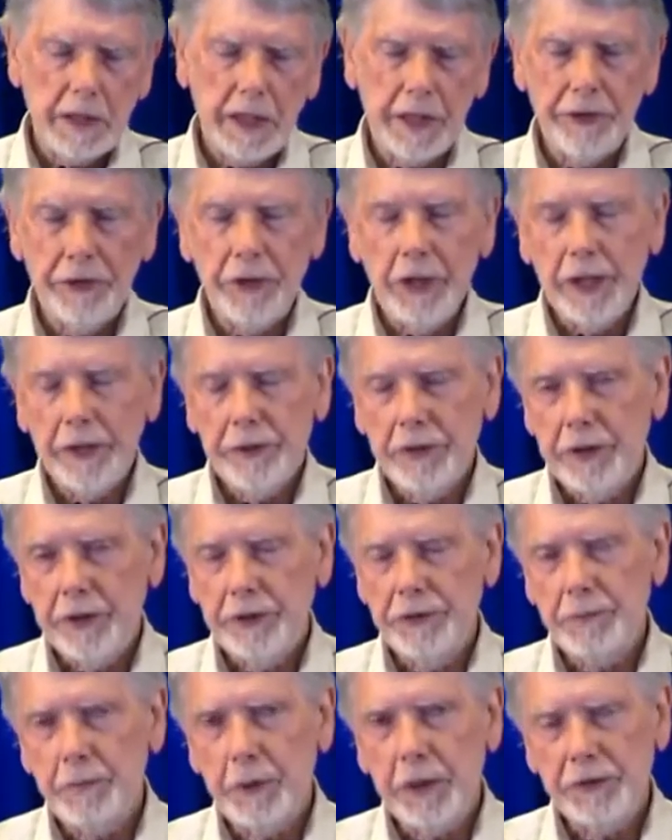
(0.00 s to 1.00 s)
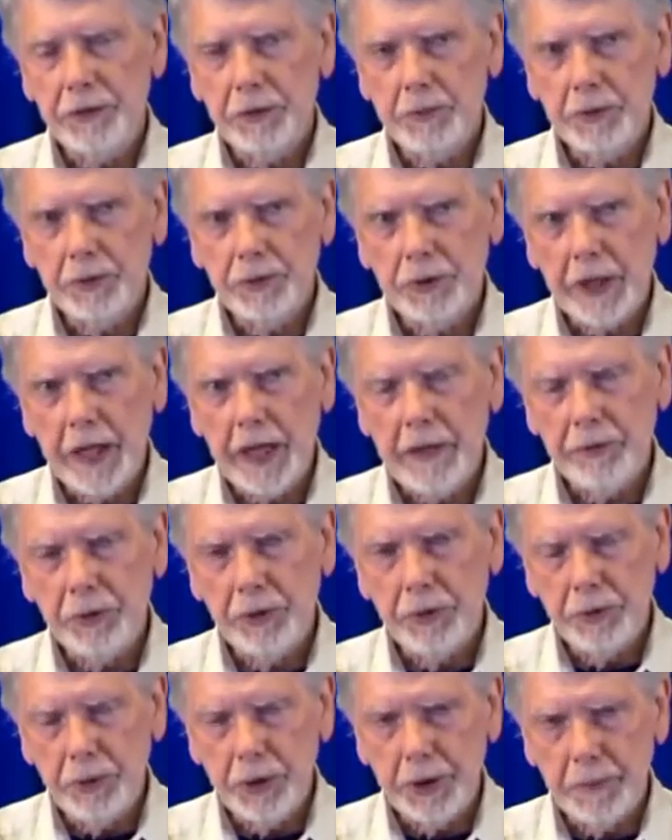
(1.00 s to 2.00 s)
At death, it is possible to have
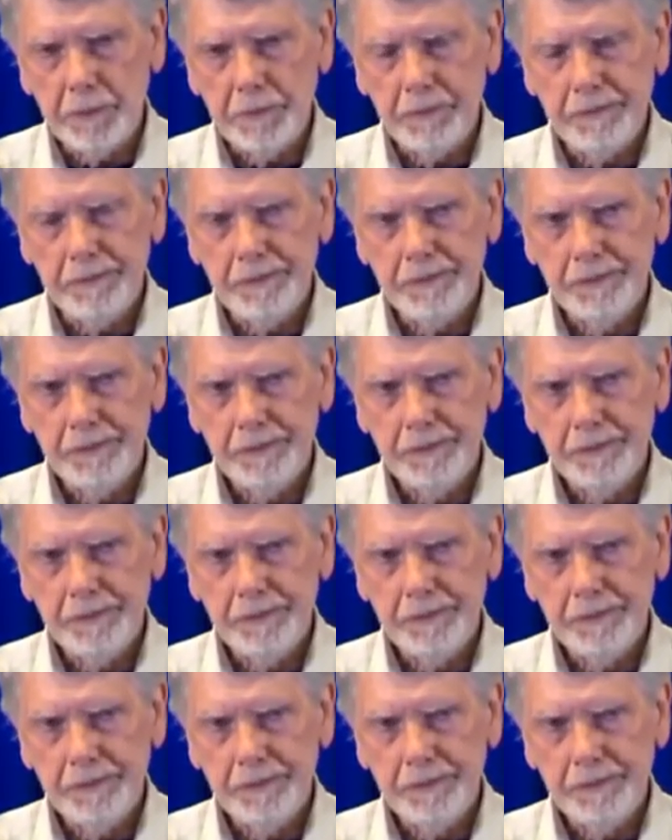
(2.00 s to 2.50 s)
a dream.